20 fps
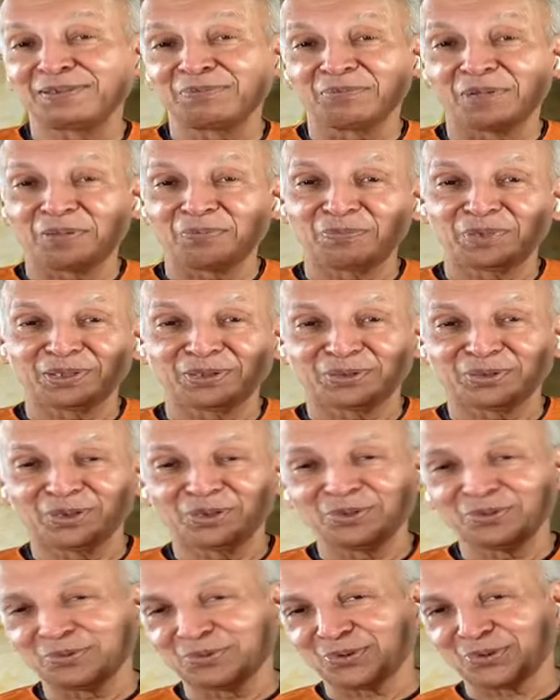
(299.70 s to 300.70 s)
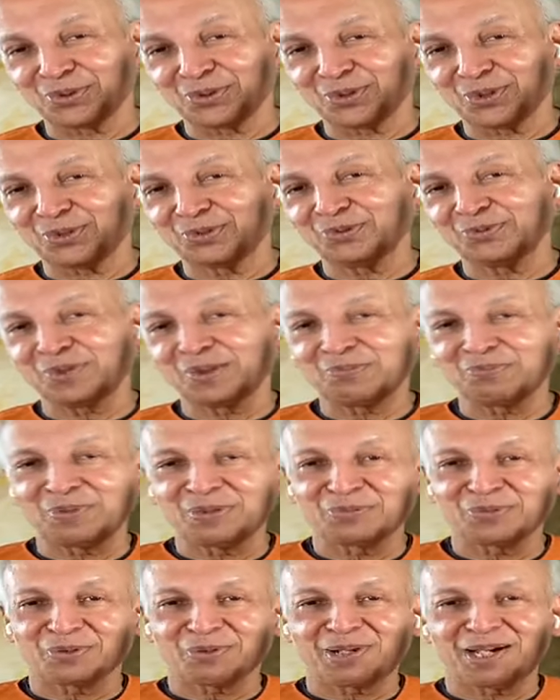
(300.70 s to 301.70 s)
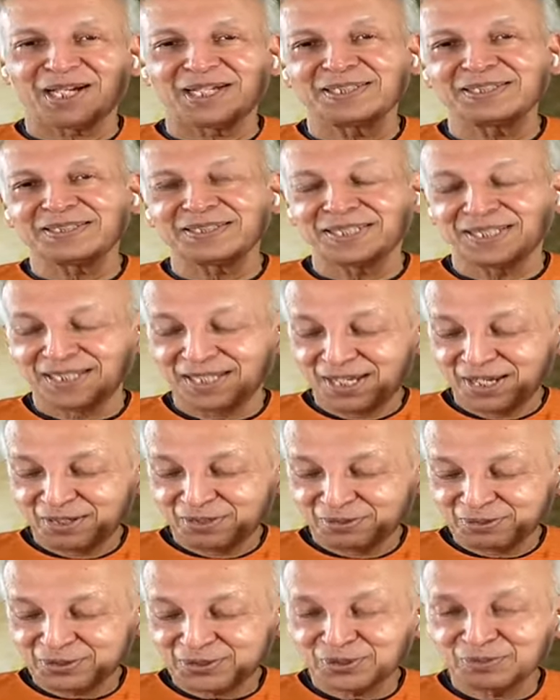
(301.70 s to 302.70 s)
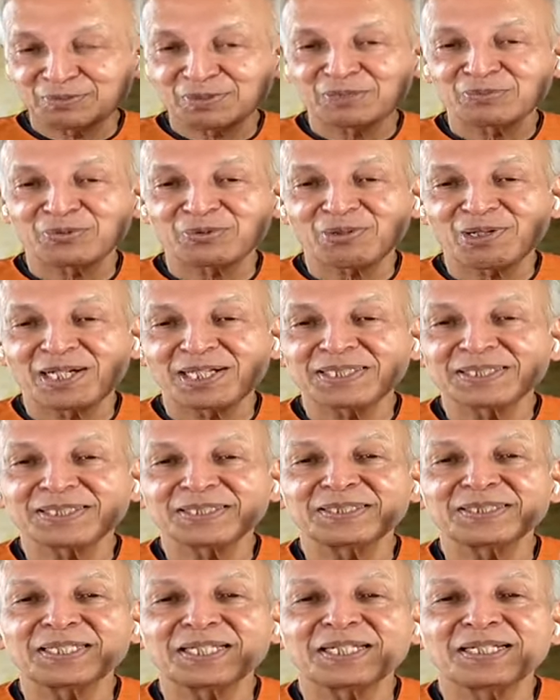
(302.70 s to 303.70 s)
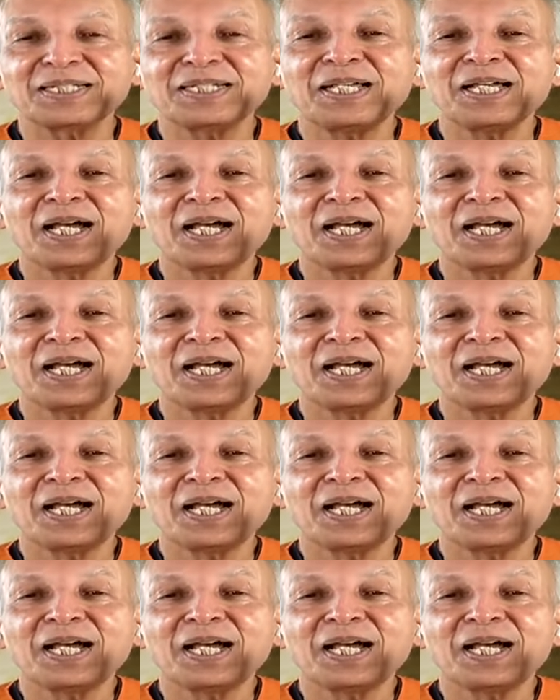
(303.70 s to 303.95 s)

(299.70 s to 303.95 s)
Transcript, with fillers: remember those, you know, we have memorized, we used to memorize, and the, uh,